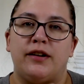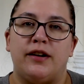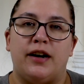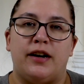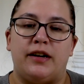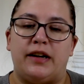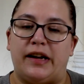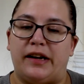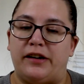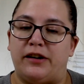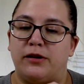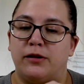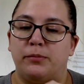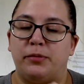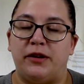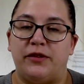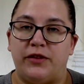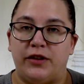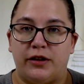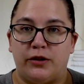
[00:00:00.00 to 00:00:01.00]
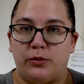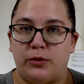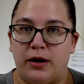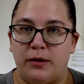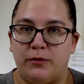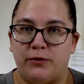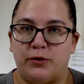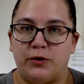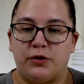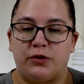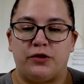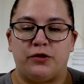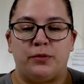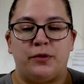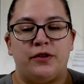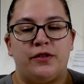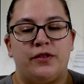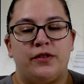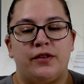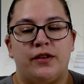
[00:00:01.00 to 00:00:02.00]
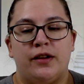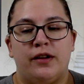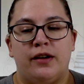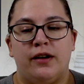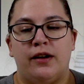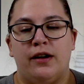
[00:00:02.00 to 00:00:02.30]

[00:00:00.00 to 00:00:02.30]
and I ended up giving it away before Christmas.